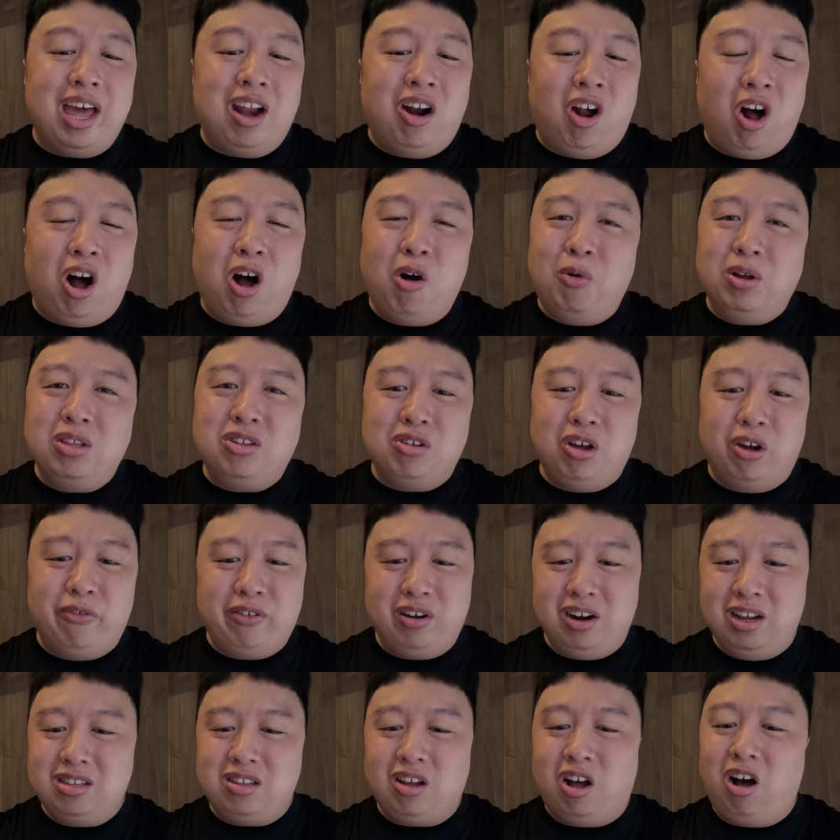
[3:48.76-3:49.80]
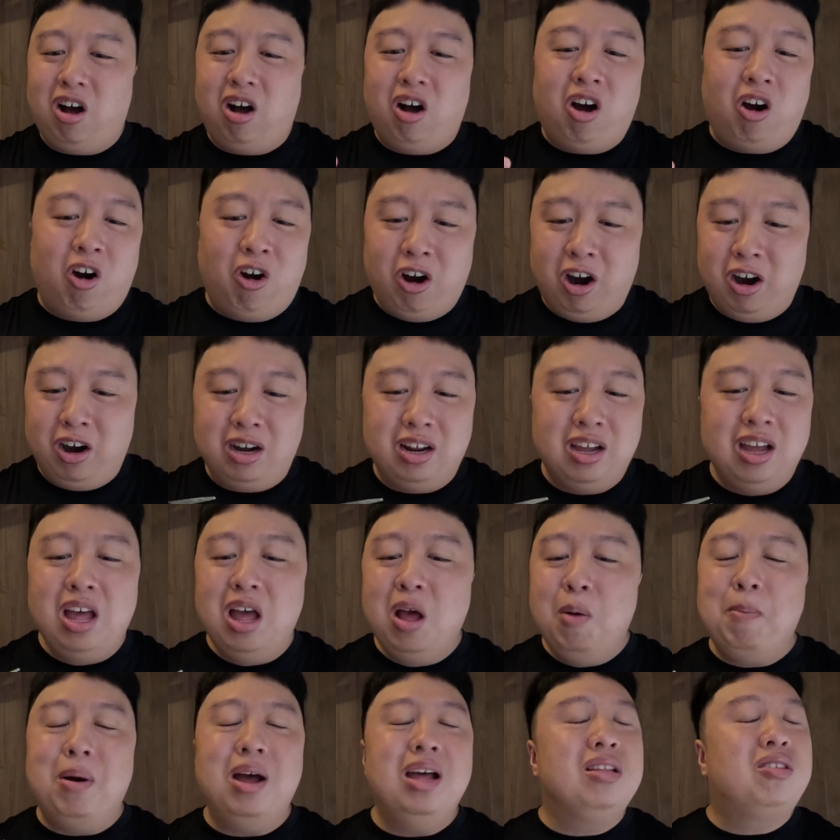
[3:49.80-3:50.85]
at all whatsoever. It's all hard,
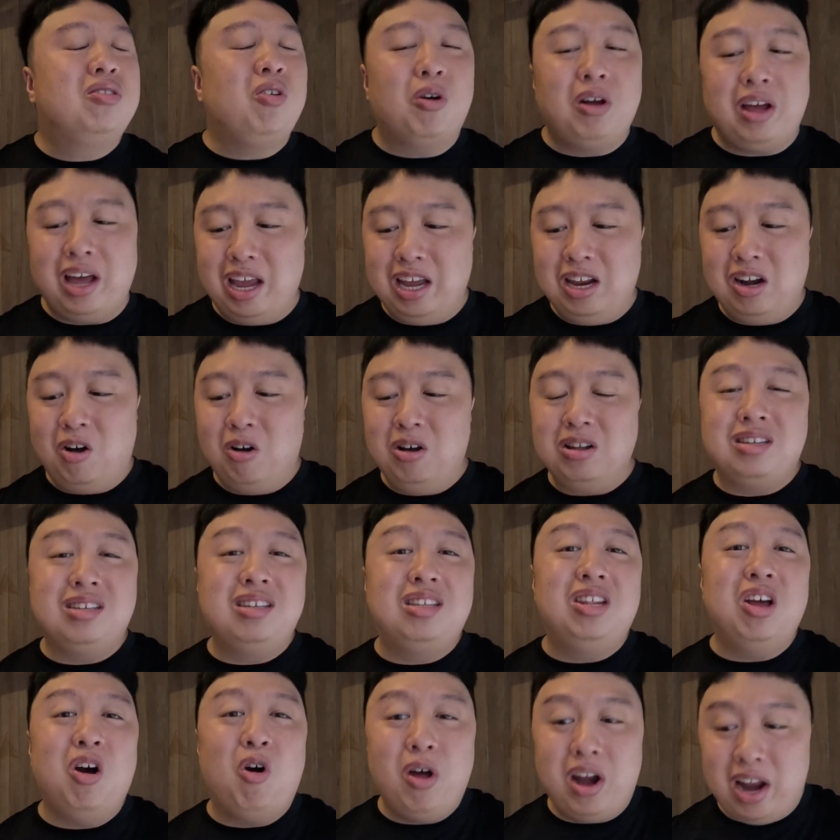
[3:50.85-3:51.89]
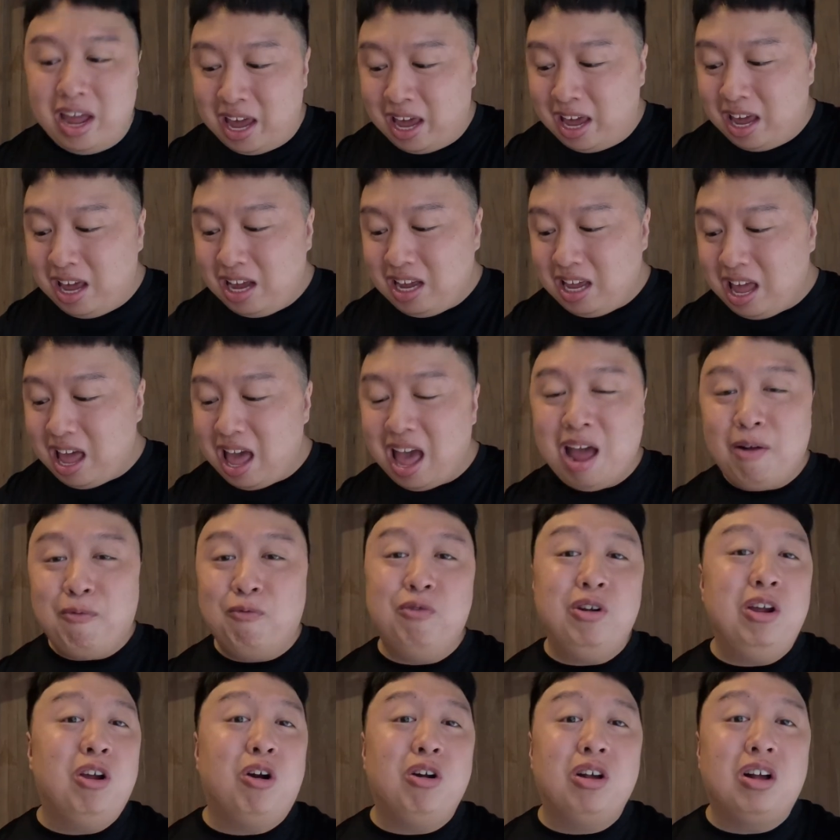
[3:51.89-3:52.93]
but it's okay. You know, it's still an egg, and
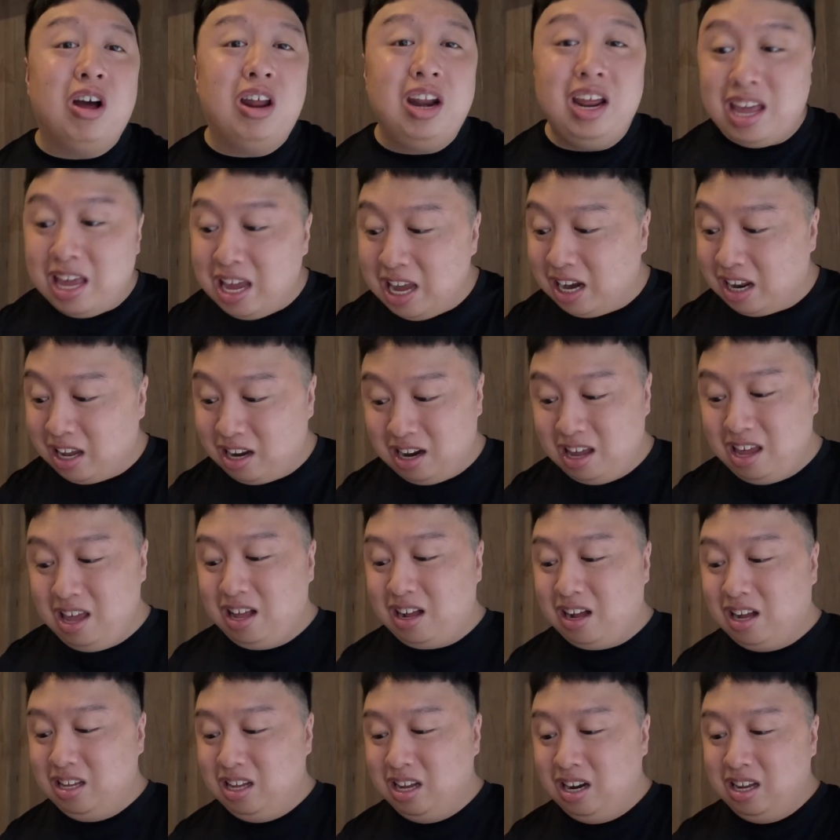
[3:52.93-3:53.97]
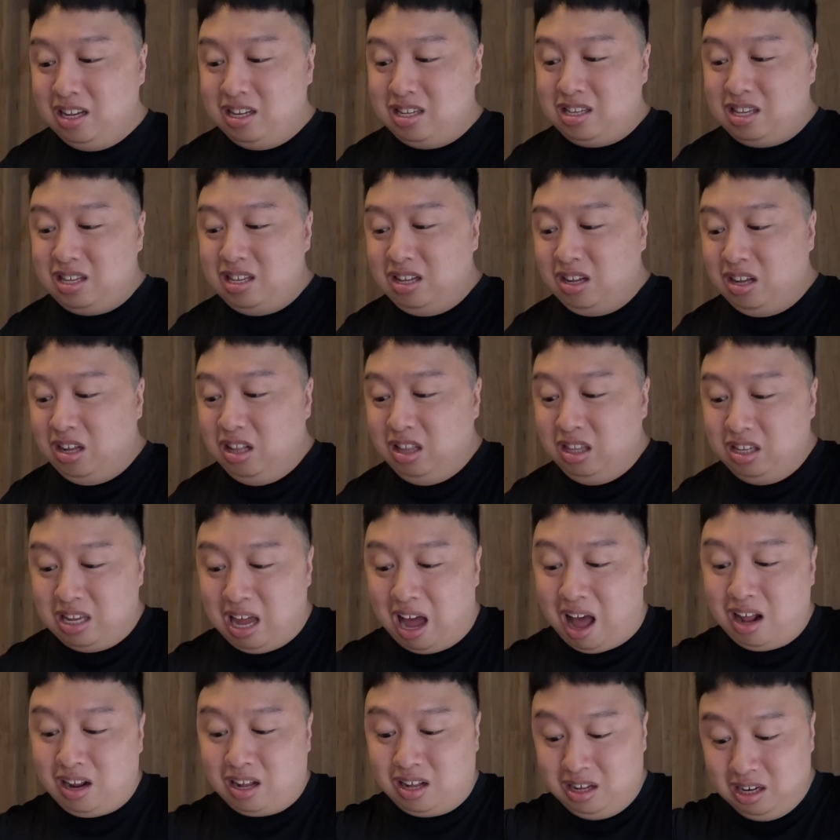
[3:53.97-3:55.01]
we are gonna eat it because it is
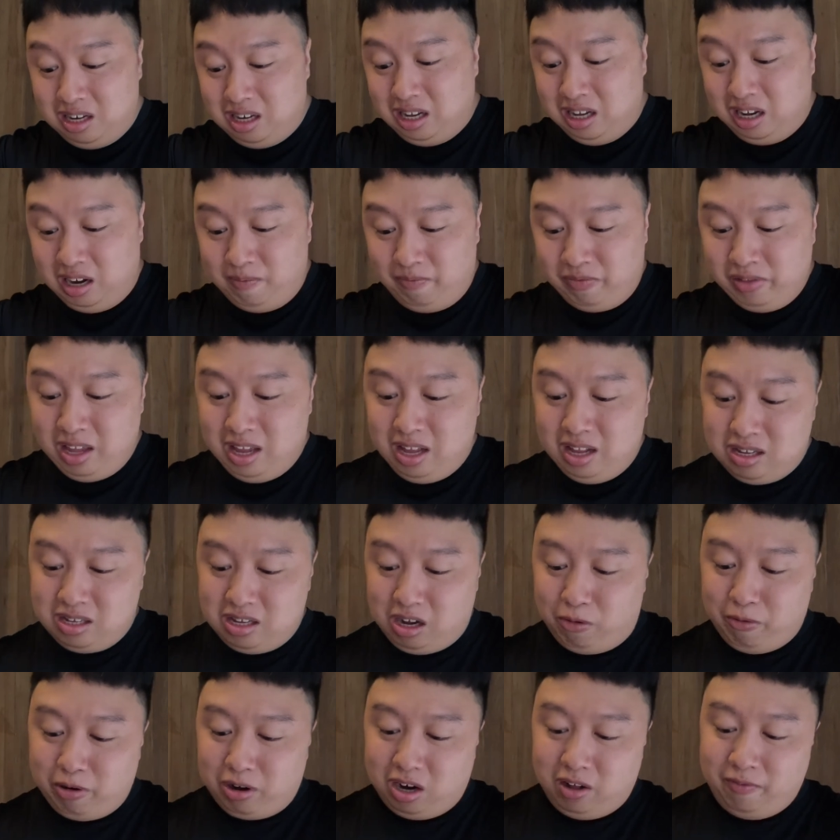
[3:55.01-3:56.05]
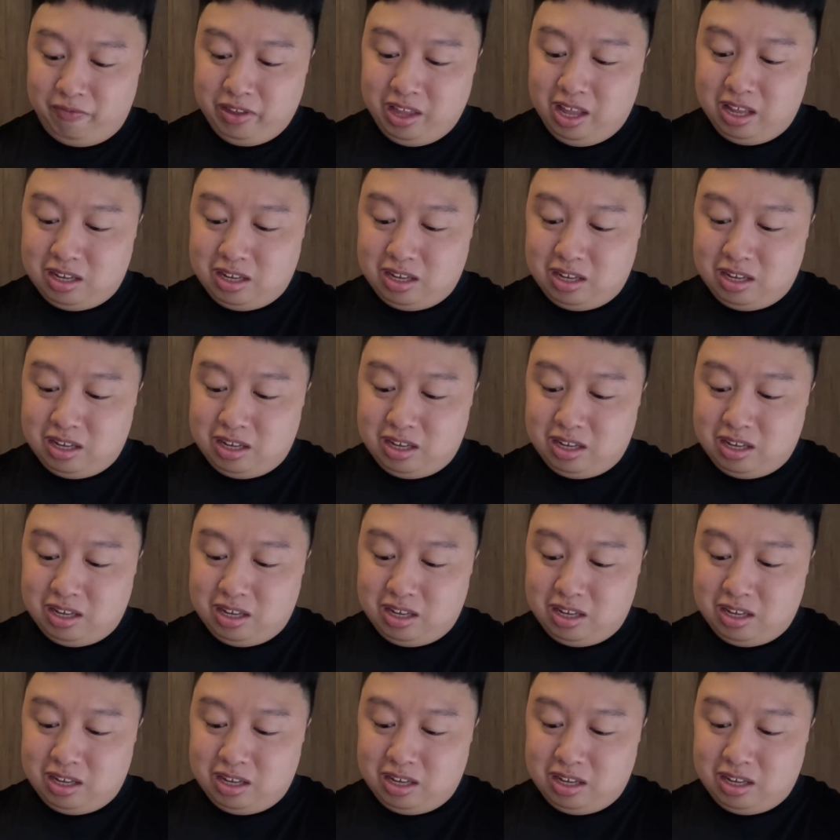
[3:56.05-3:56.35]
that good. So we're gonna